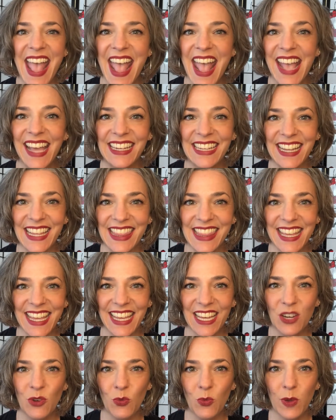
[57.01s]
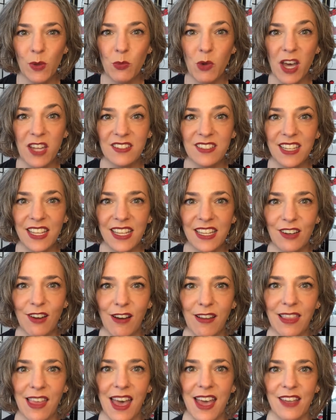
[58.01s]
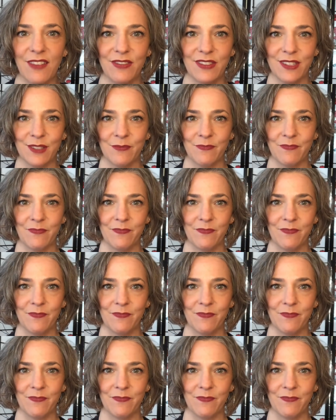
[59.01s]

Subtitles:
anything we want in our lives.